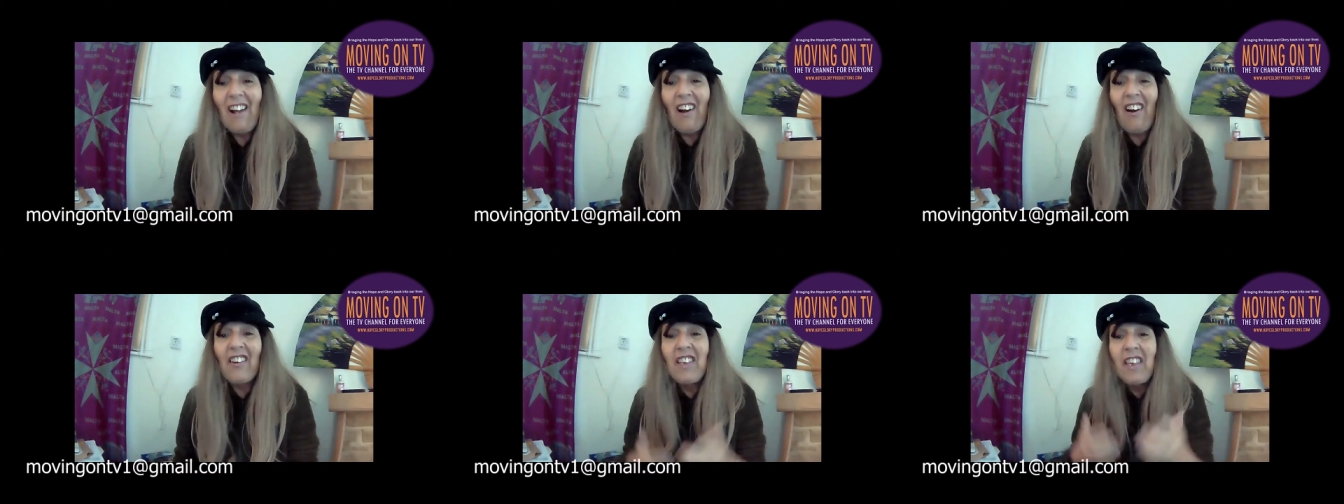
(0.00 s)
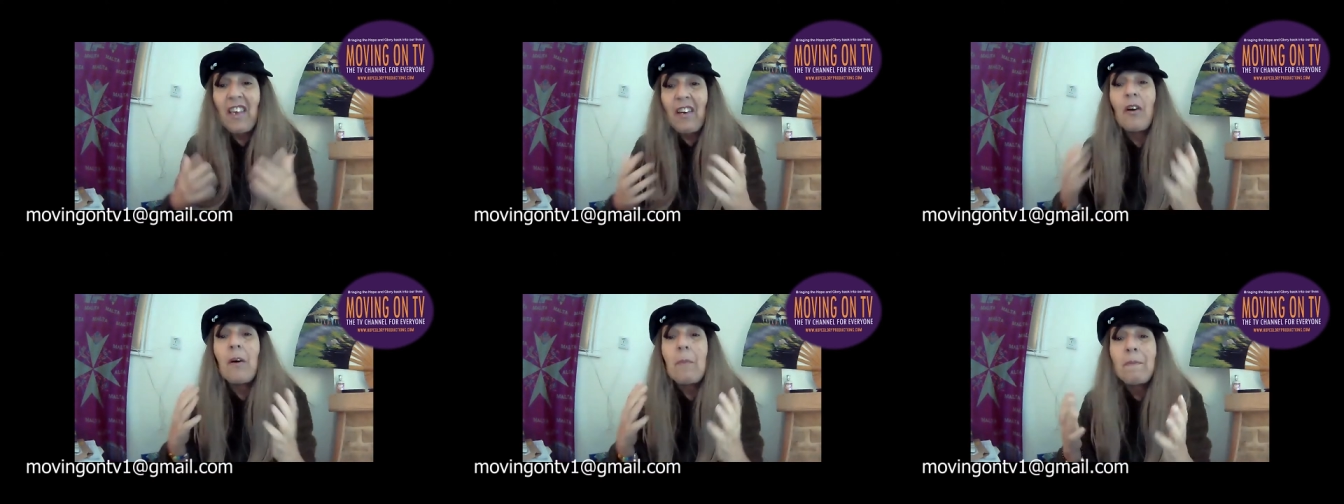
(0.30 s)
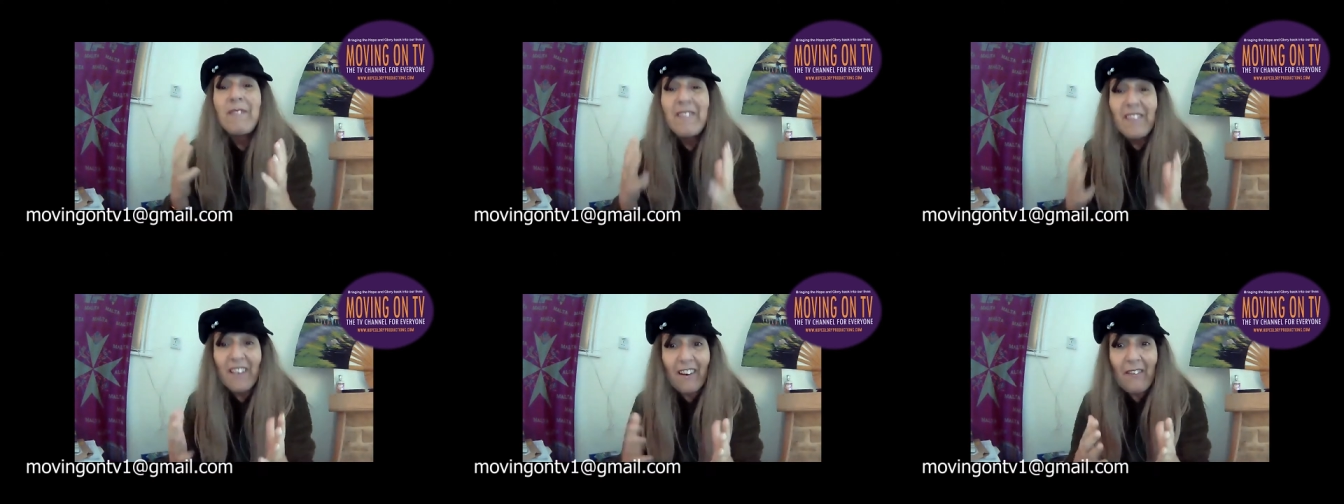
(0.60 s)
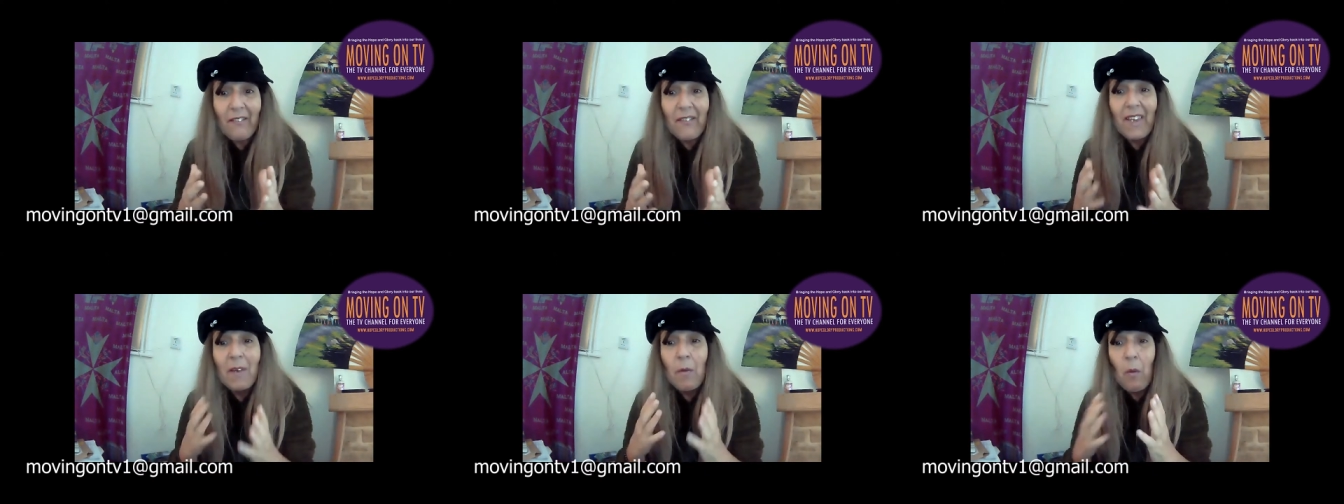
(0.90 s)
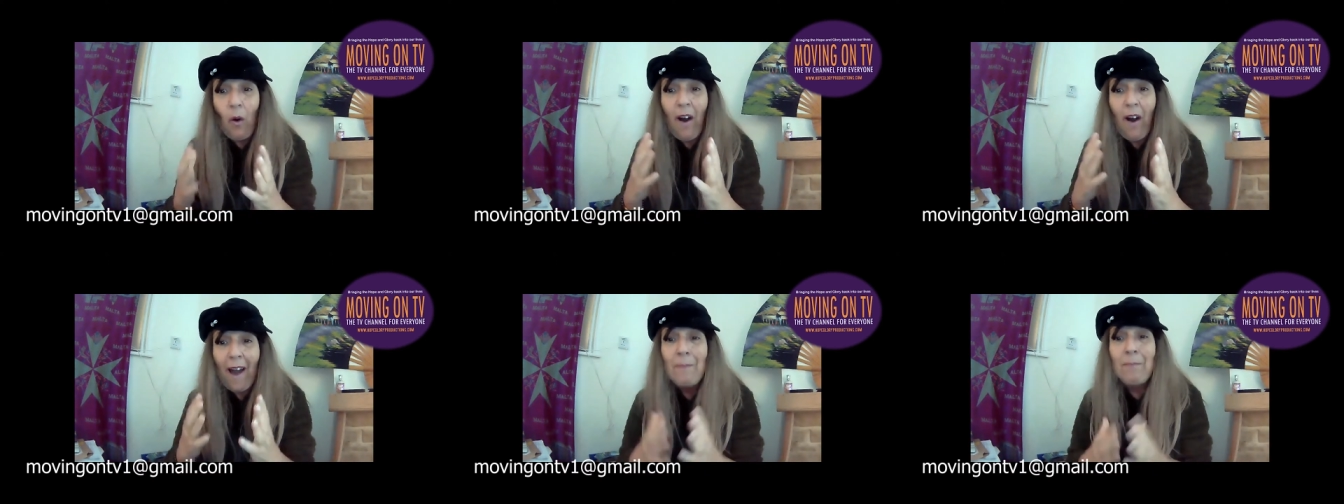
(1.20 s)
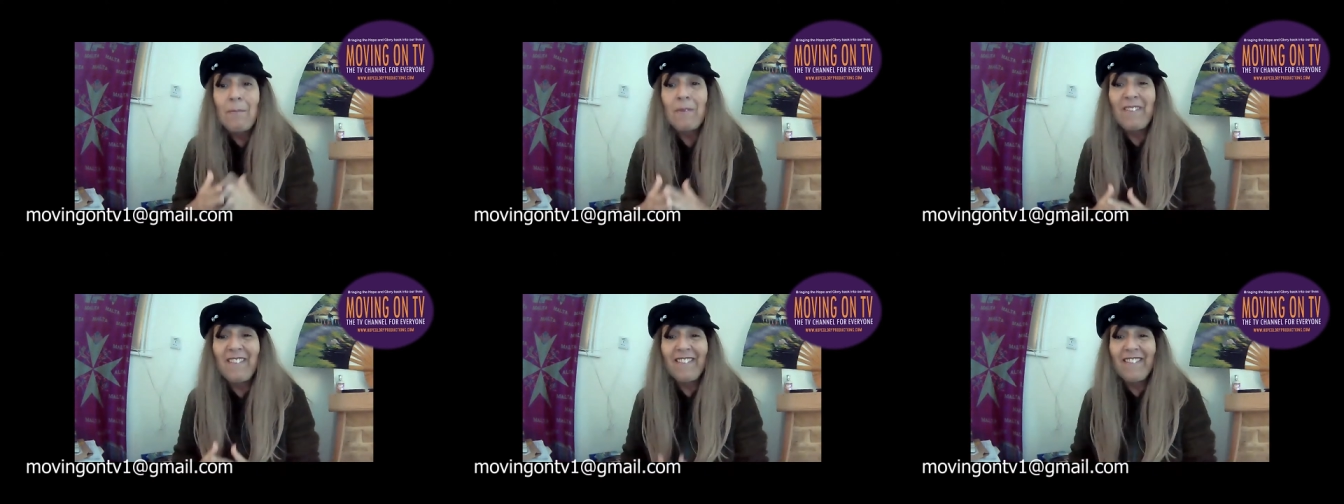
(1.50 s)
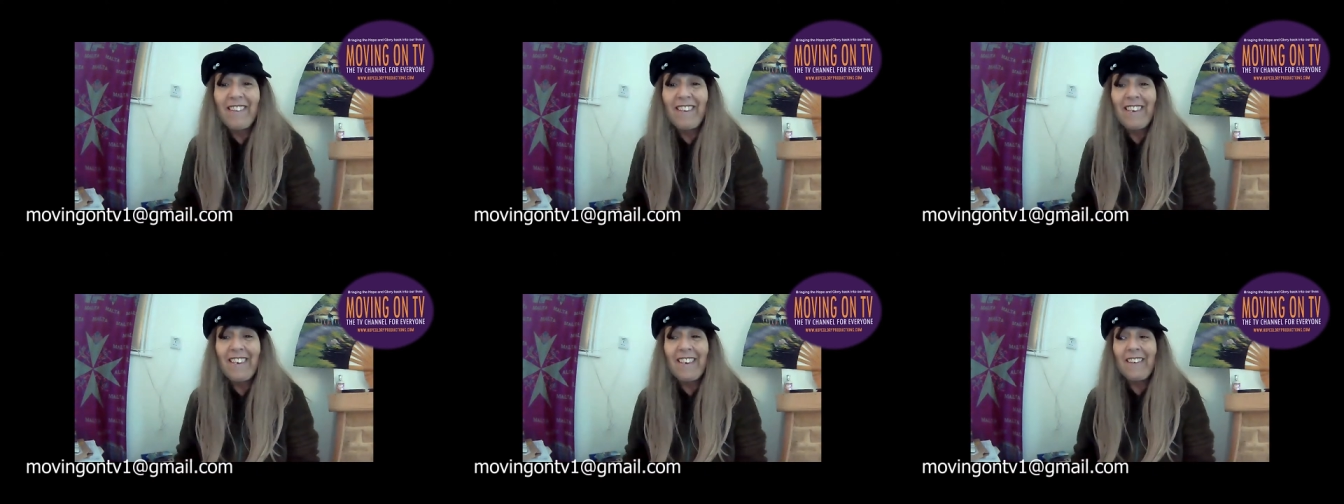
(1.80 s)
Are you observing what happens
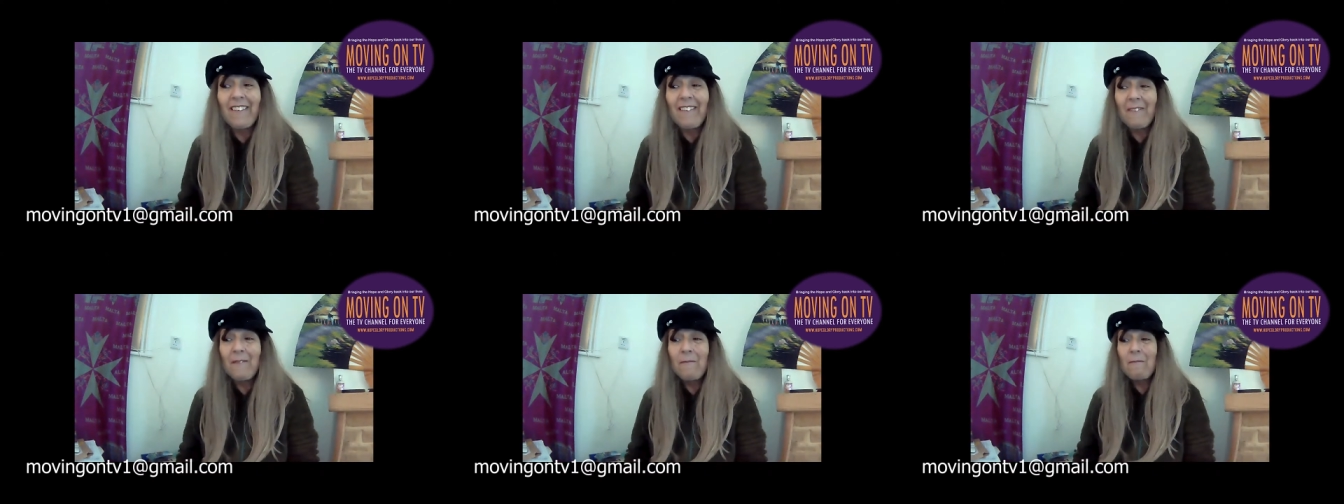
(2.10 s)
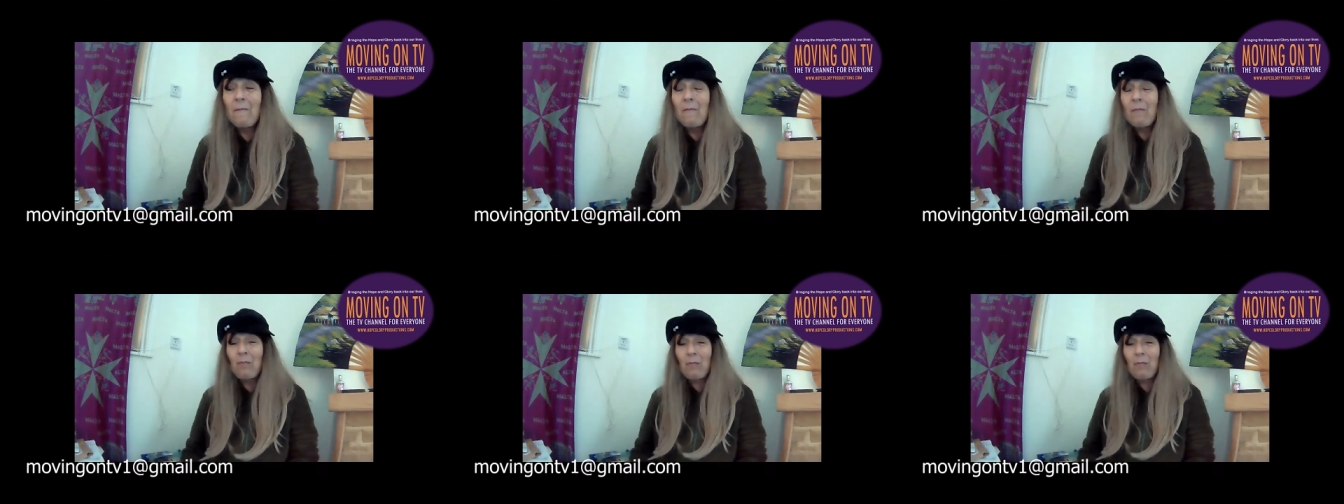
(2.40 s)
to you?